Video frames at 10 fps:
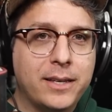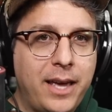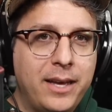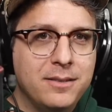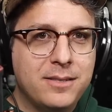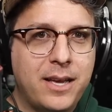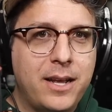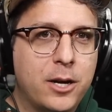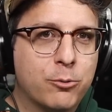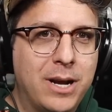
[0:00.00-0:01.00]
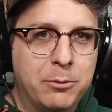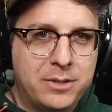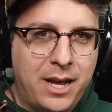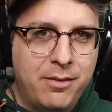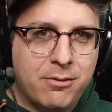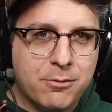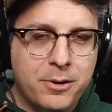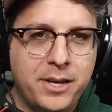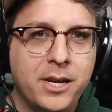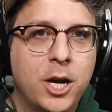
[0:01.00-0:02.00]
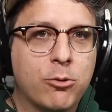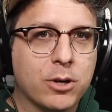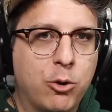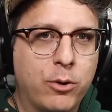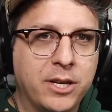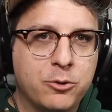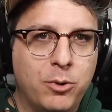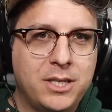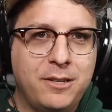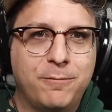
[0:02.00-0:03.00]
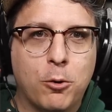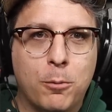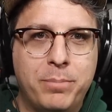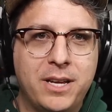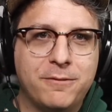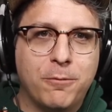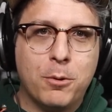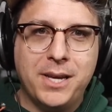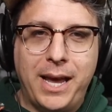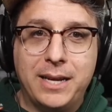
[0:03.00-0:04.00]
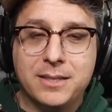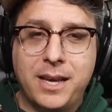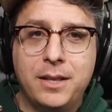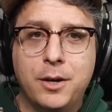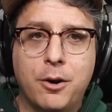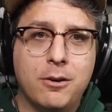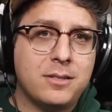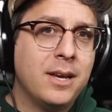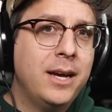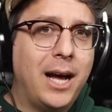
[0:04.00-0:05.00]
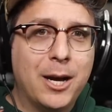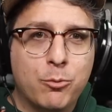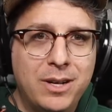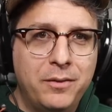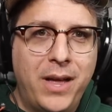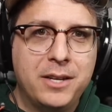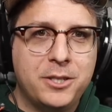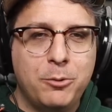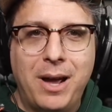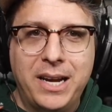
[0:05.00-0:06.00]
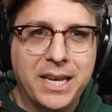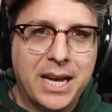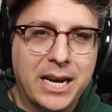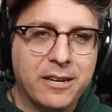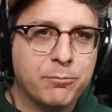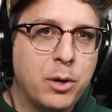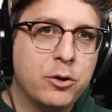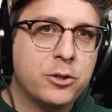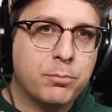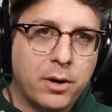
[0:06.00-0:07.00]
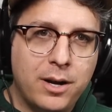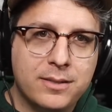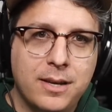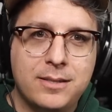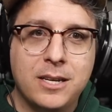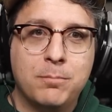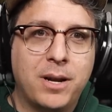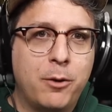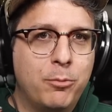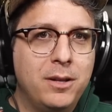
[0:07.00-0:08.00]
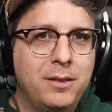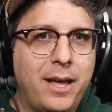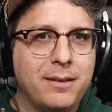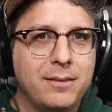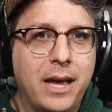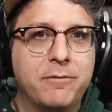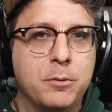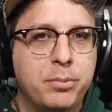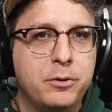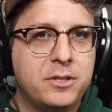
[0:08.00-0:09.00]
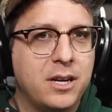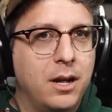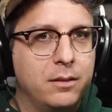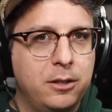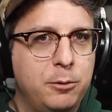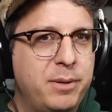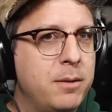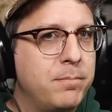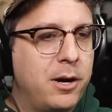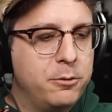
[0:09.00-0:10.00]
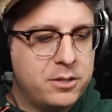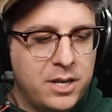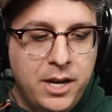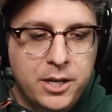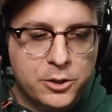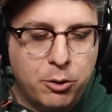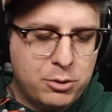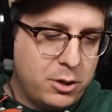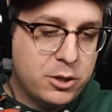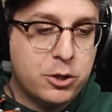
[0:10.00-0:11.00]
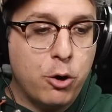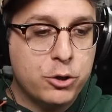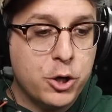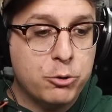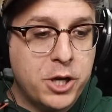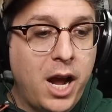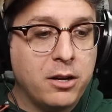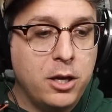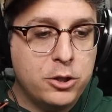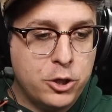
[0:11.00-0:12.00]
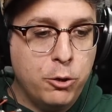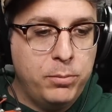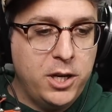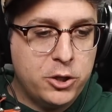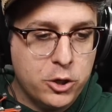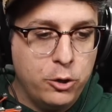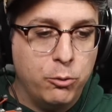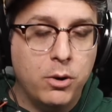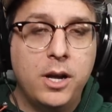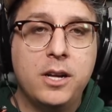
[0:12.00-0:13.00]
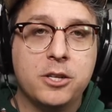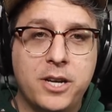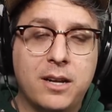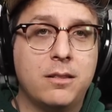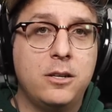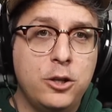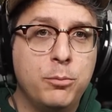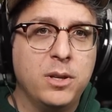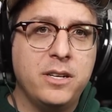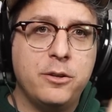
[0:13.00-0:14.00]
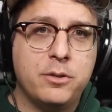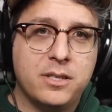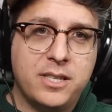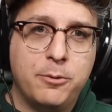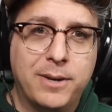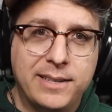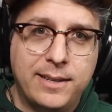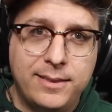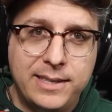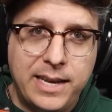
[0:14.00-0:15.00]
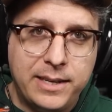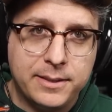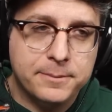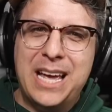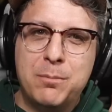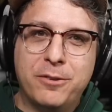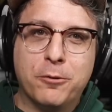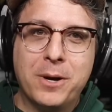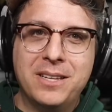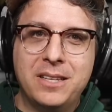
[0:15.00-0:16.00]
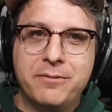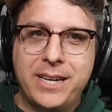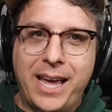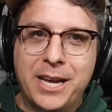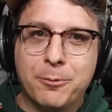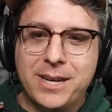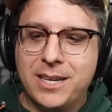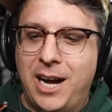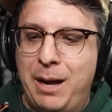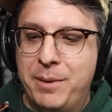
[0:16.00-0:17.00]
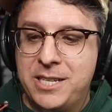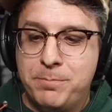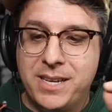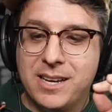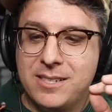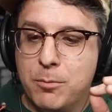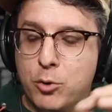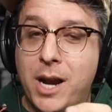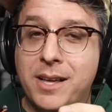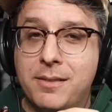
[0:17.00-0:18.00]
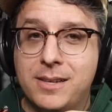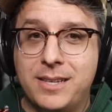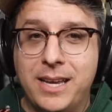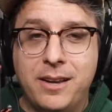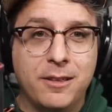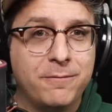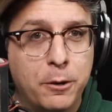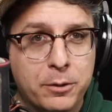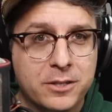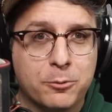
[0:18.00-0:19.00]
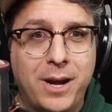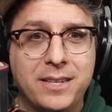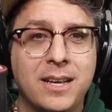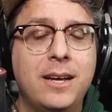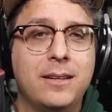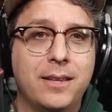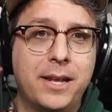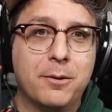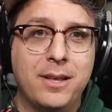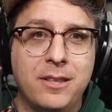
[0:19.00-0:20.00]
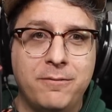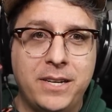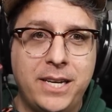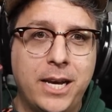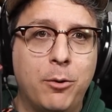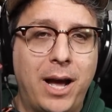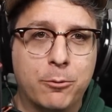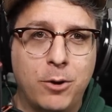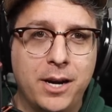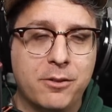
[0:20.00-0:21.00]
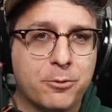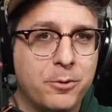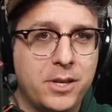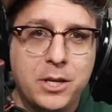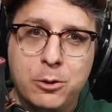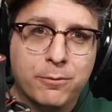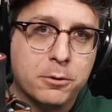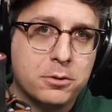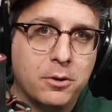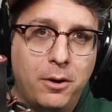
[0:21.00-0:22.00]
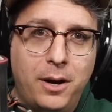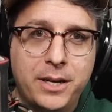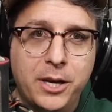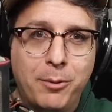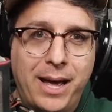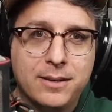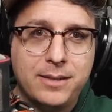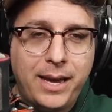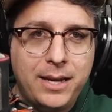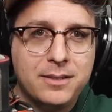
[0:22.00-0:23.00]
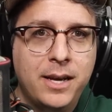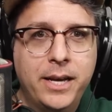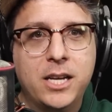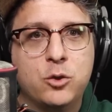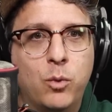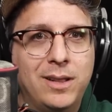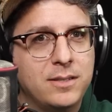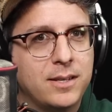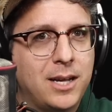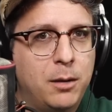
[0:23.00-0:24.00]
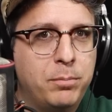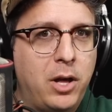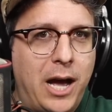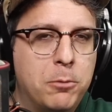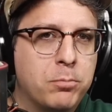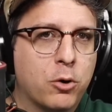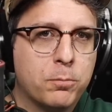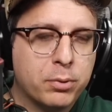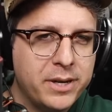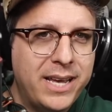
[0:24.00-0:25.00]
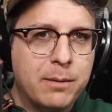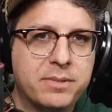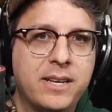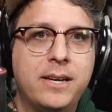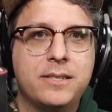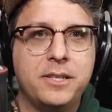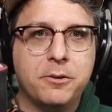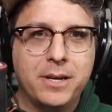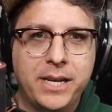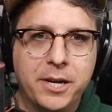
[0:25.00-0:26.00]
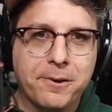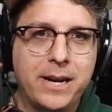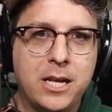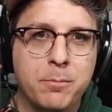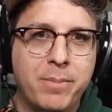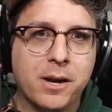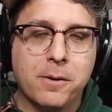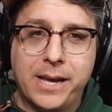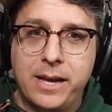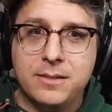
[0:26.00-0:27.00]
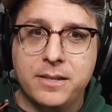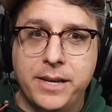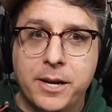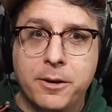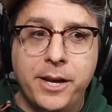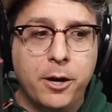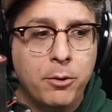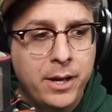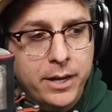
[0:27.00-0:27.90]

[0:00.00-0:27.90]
gain set at around ten thirty, recording twenty-four bit forty-eight kilohertz. I will not do any kind of post-processing, but I will likely have to boost it a little bit in post, so, so, so check the shoobly-shoo! Check the doobly-doo to see what it diddly did. And before you leave an angry comment because I'm running this into the Focusrite, later in the video I run it through the Universal Audio X eight, as well as a couple outboard preamps, so you can hear it in a better case scenario,